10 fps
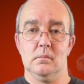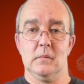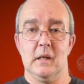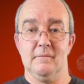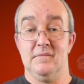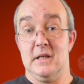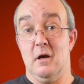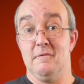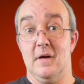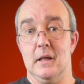
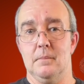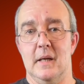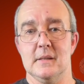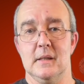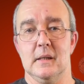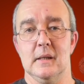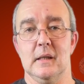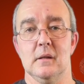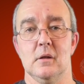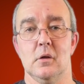video file,
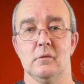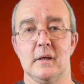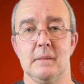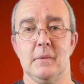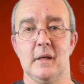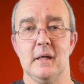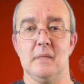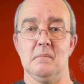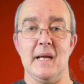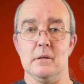basically already
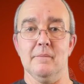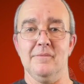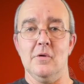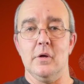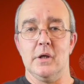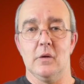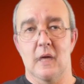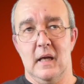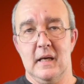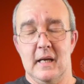pre-made up for you,
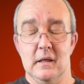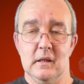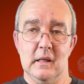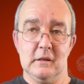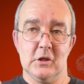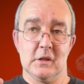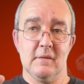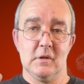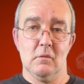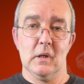and then it just
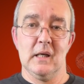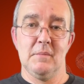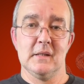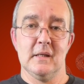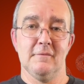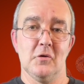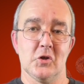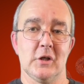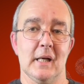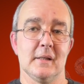gives you a limited
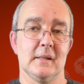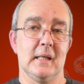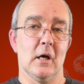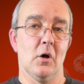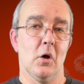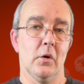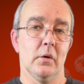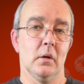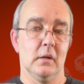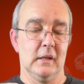functionality
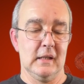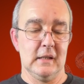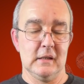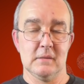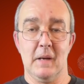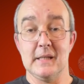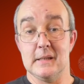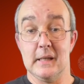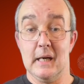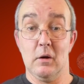on the
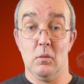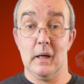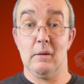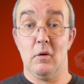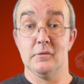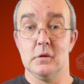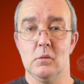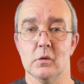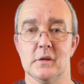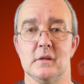spacing, how often
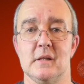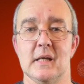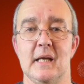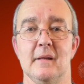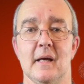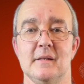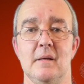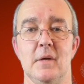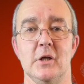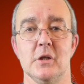you want it to take that
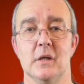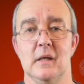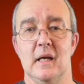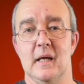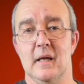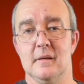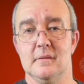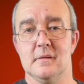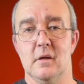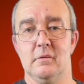image.
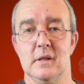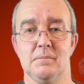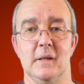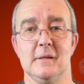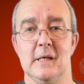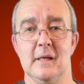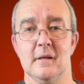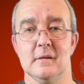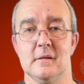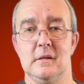So this bit here
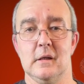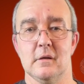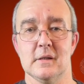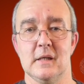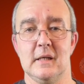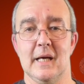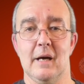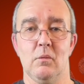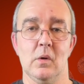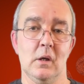that you're going to see
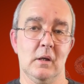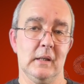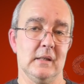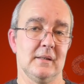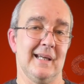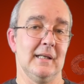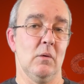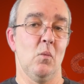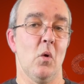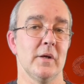now is taken
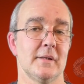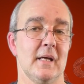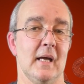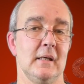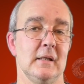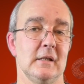at 1 second